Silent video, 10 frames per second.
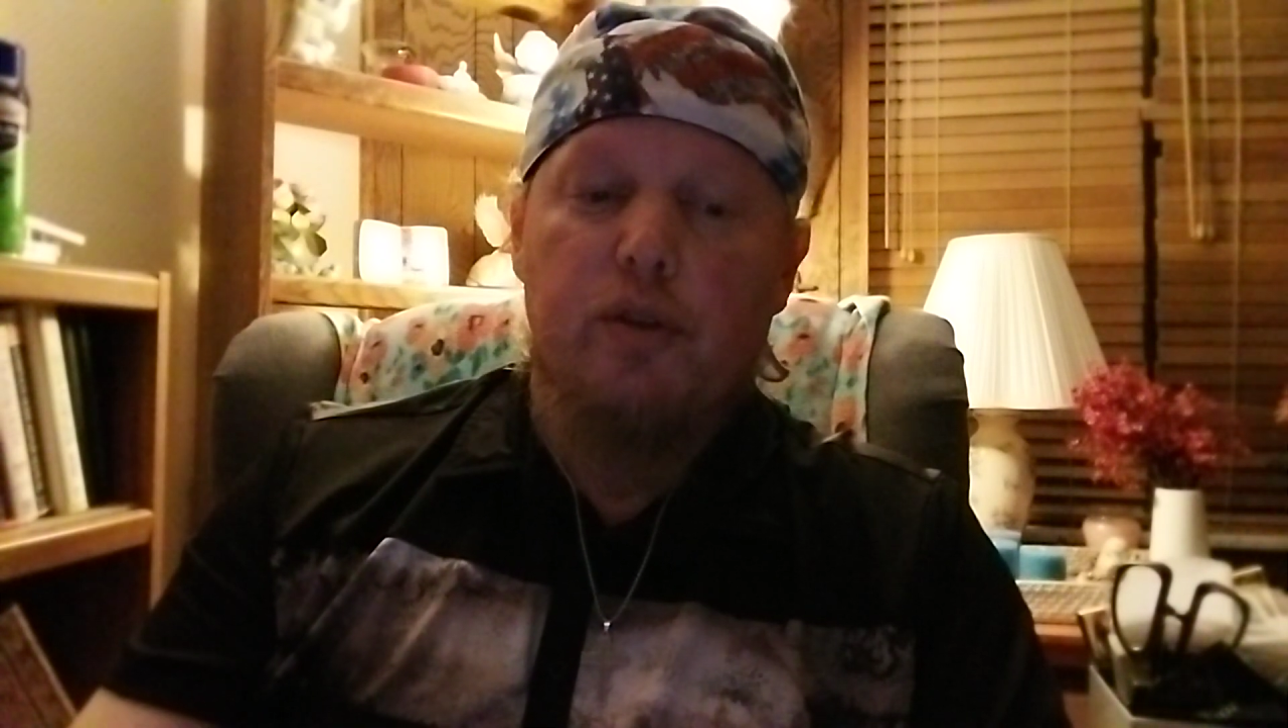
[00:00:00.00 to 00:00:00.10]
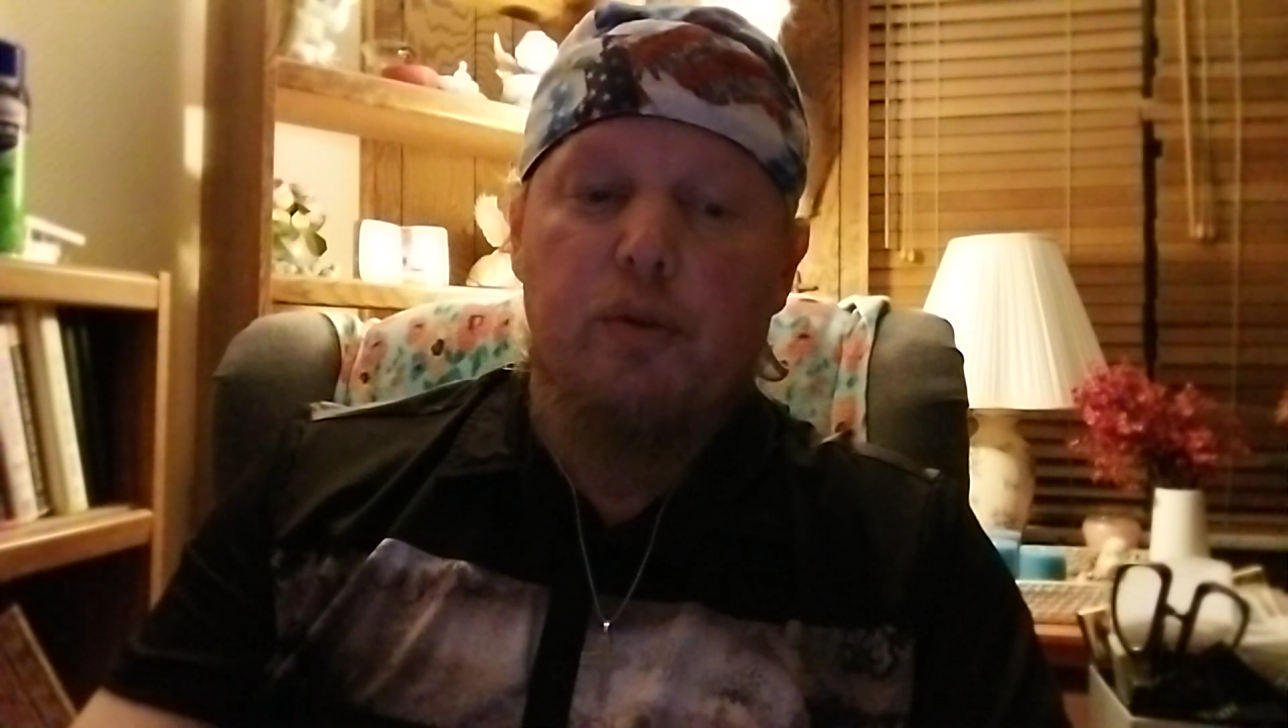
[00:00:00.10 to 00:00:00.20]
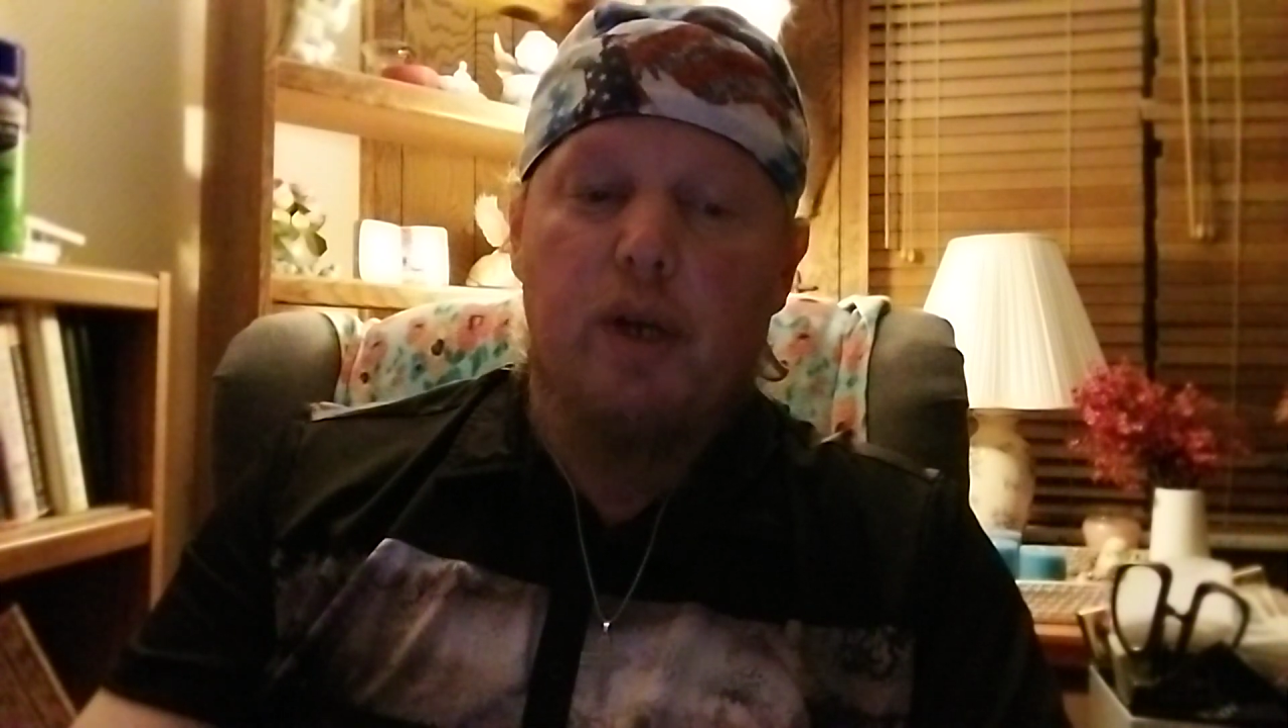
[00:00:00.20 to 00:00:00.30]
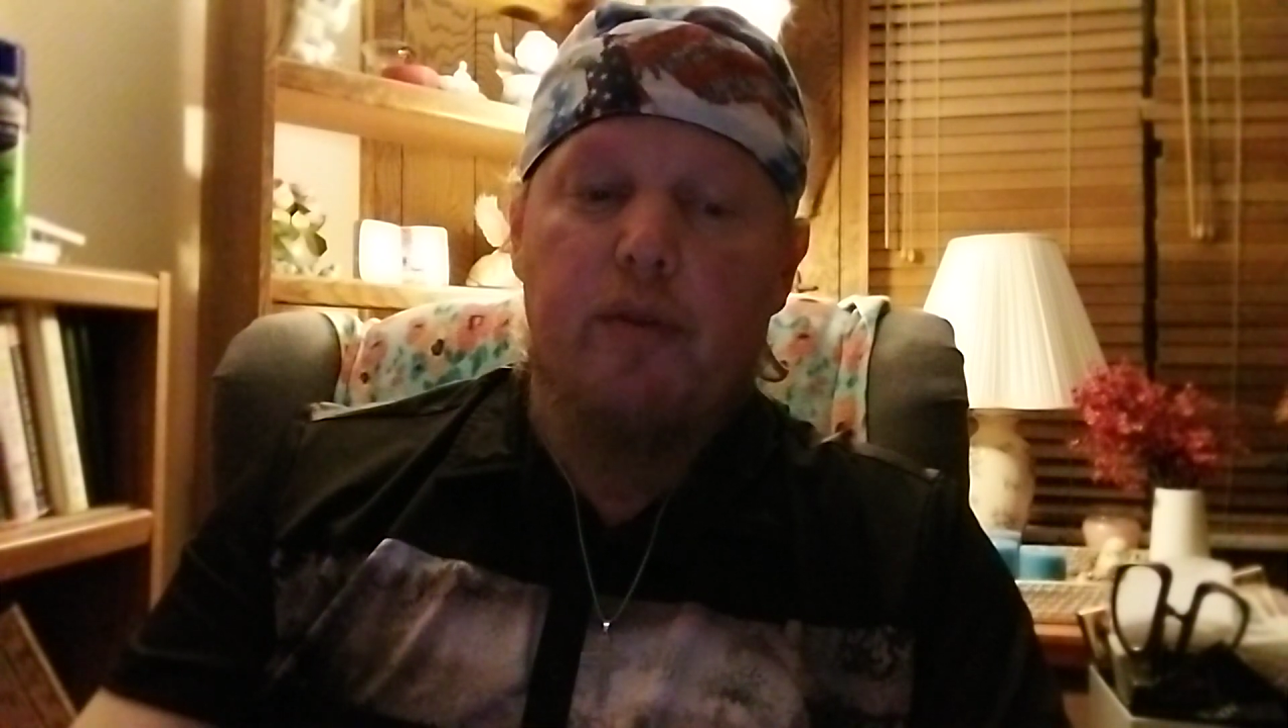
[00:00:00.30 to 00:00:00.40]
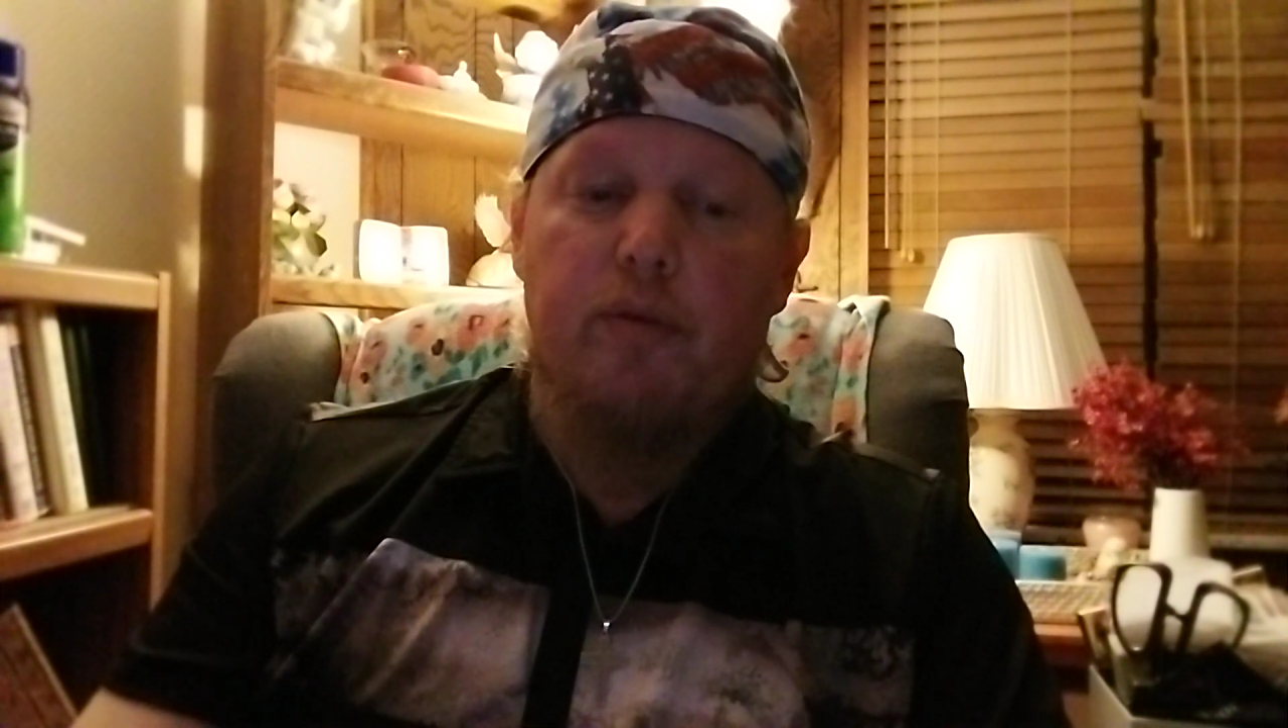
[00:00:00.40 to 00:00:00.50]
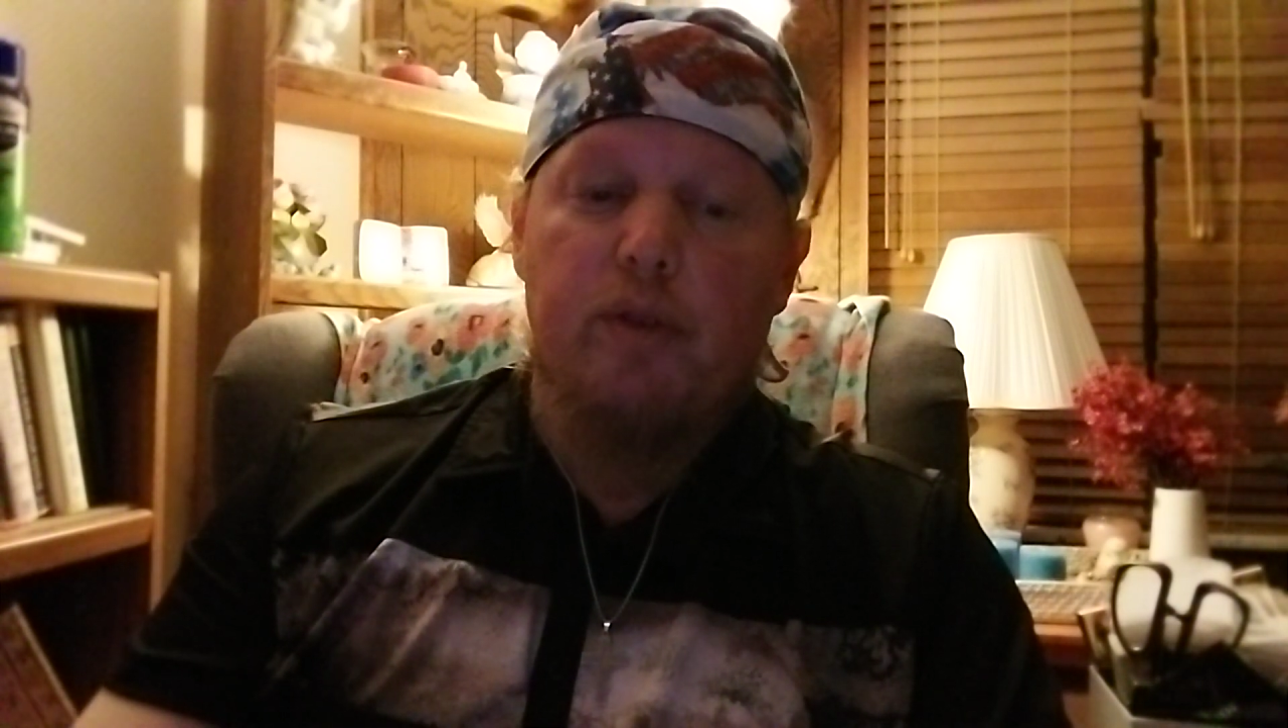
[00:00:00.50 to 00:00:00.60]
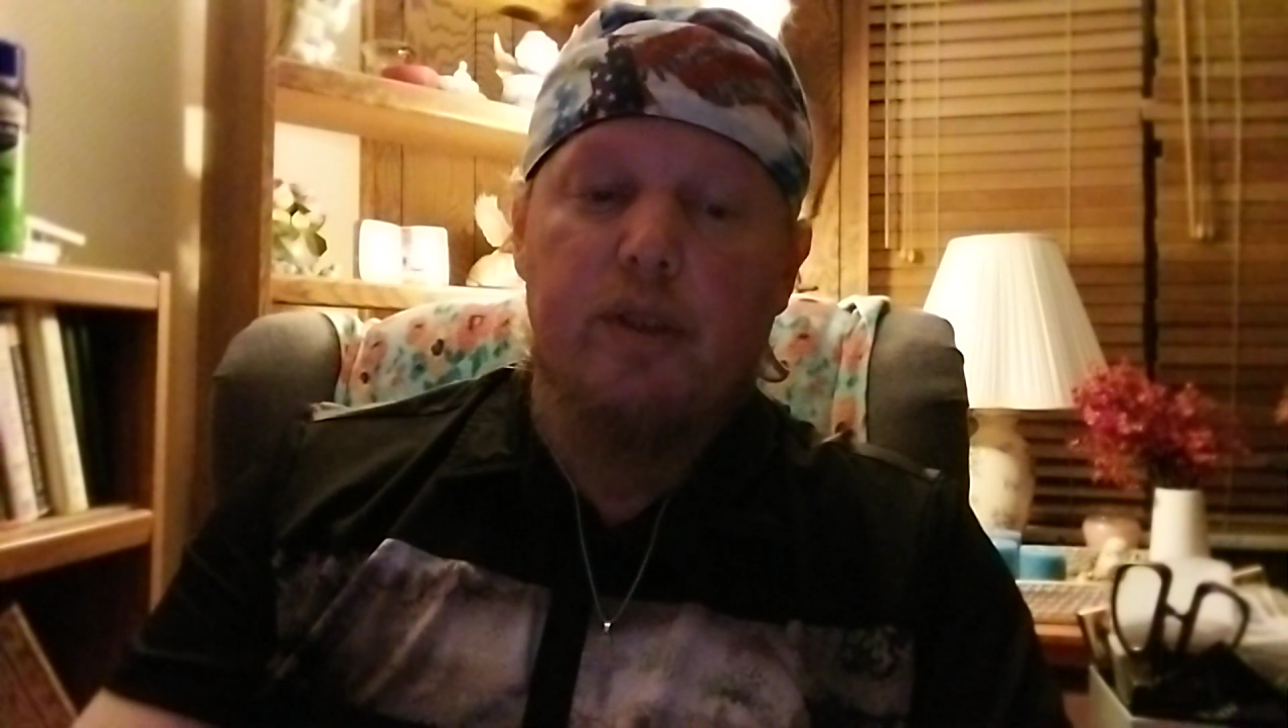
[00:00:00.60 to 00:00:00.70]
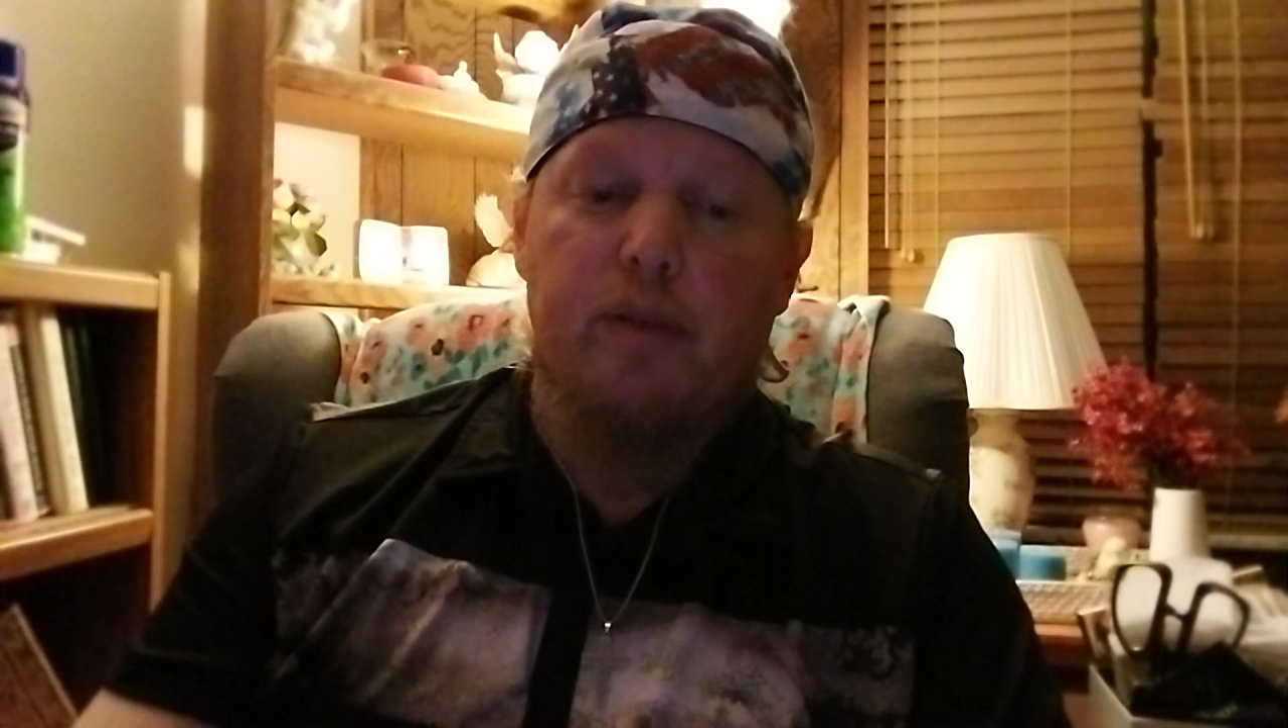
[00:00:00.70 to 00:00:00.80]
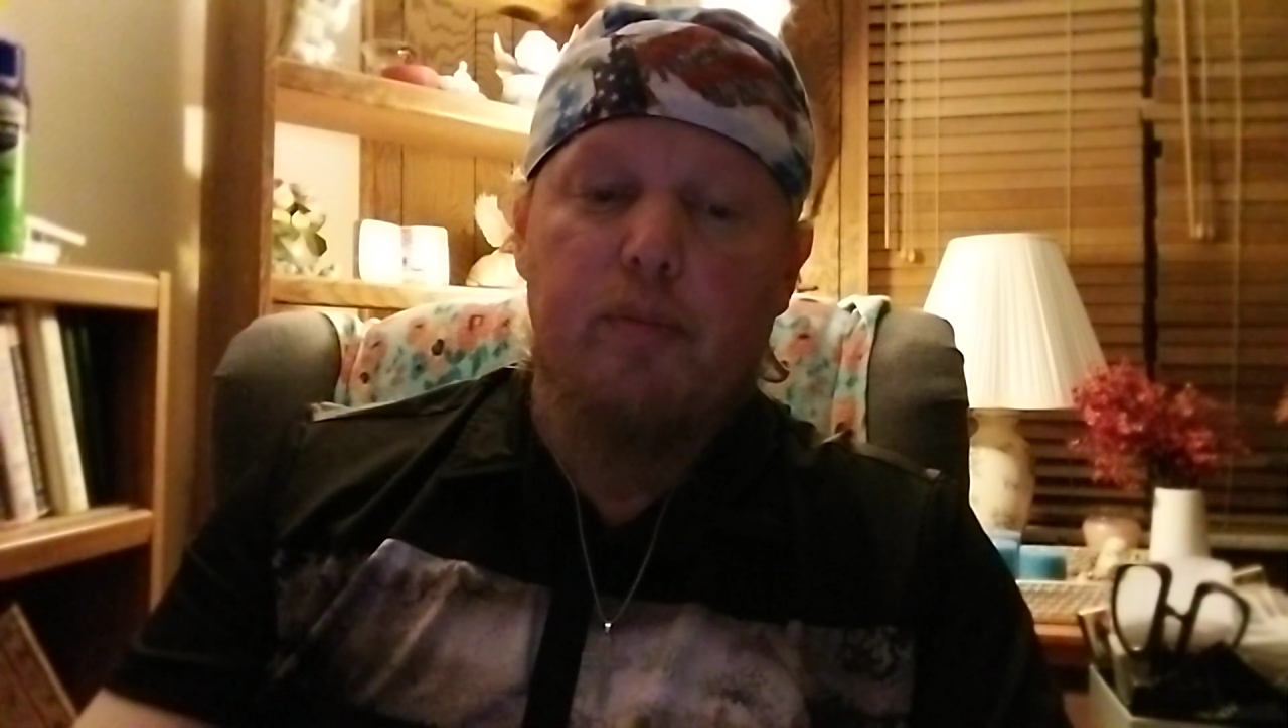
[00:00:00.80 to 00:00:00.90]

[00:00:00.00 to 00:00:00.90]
who often receive